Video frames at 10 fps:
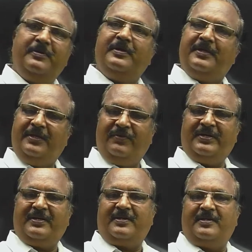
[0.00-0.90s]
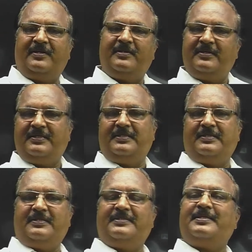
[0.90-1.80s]
your
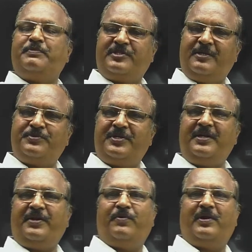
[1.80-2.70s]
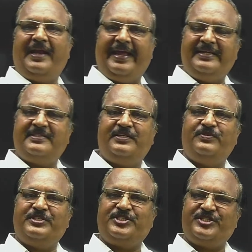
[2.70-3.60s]
subscription, your likes and your
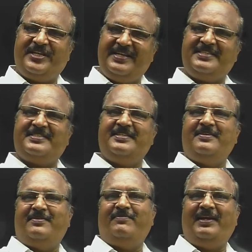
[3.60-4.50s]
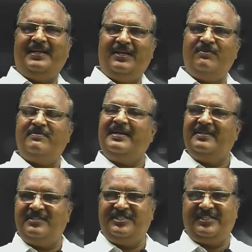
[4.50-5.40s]
shares will give
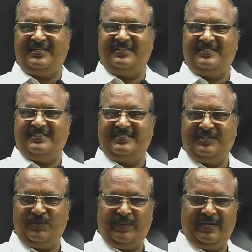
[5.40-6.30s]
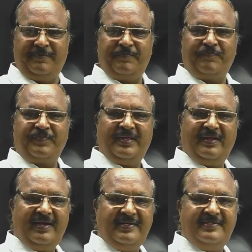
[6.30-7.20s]
energy to me,
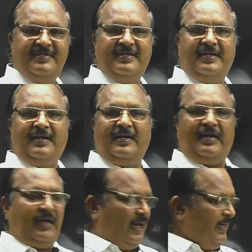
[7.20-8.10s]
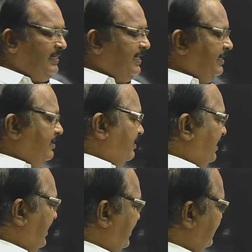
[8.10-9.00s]
right? And then
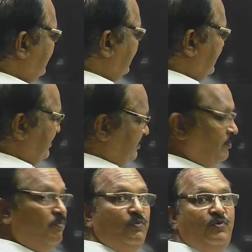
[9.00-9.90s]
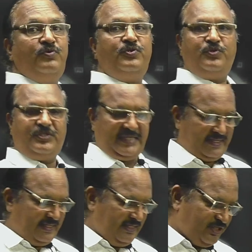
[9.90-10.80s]
let us move to
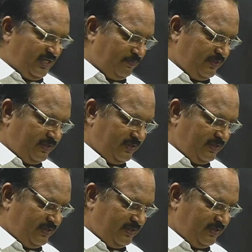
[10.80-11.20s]
circles chapter.